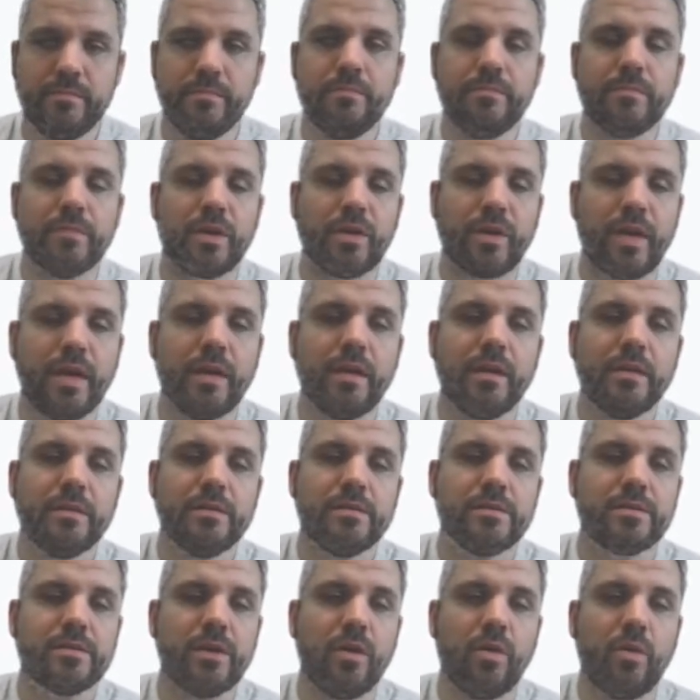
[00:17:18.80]
Okay,
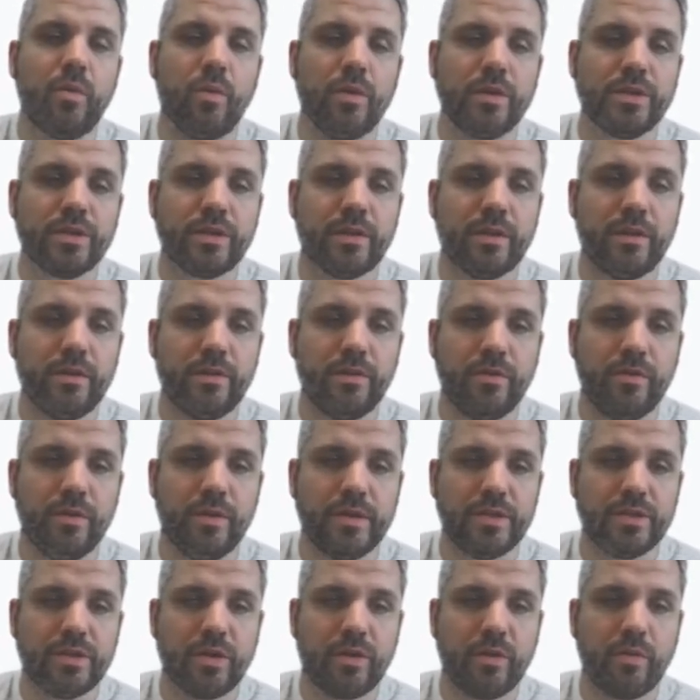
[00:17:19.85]
so what you're going to do
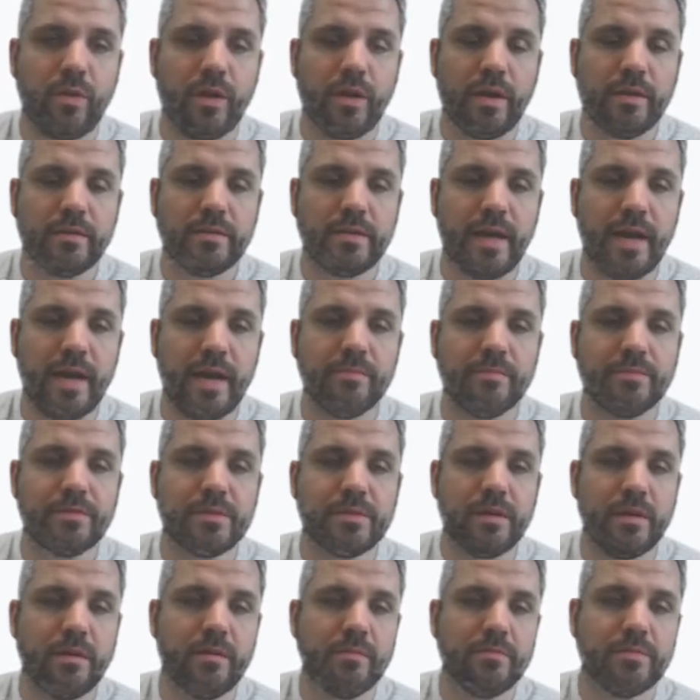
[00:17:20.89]
is you're going to want to type
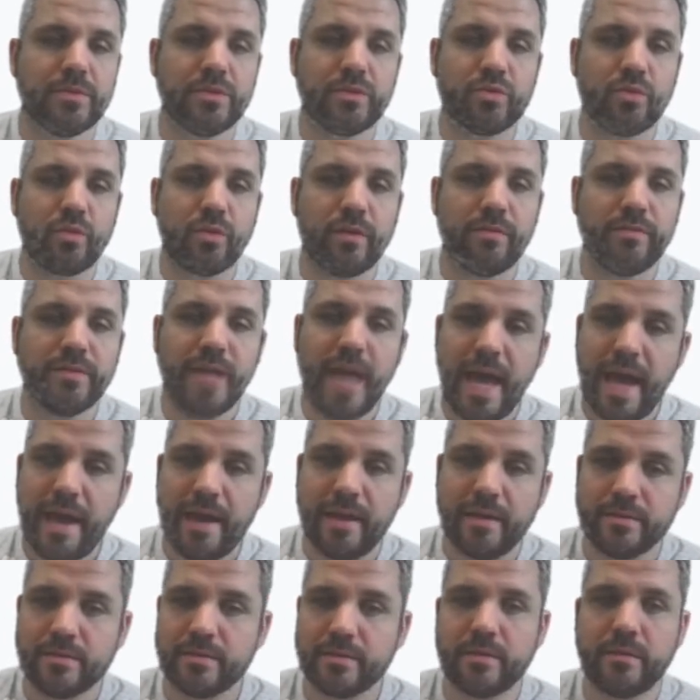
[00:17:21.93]
some sort of
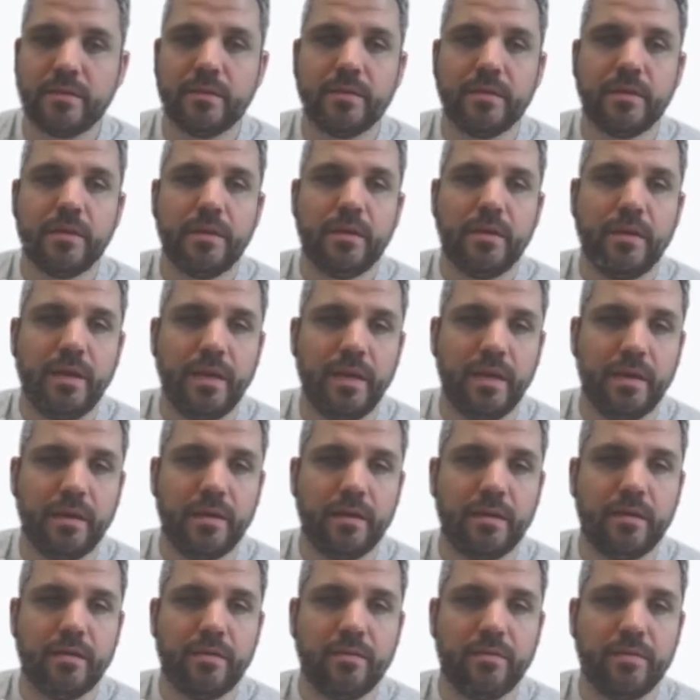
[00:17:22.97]
task
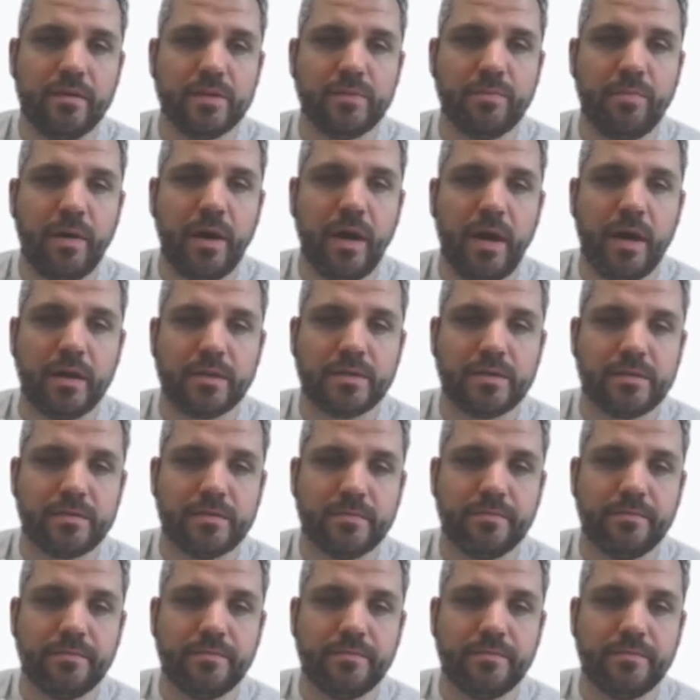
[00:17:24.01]
in this box.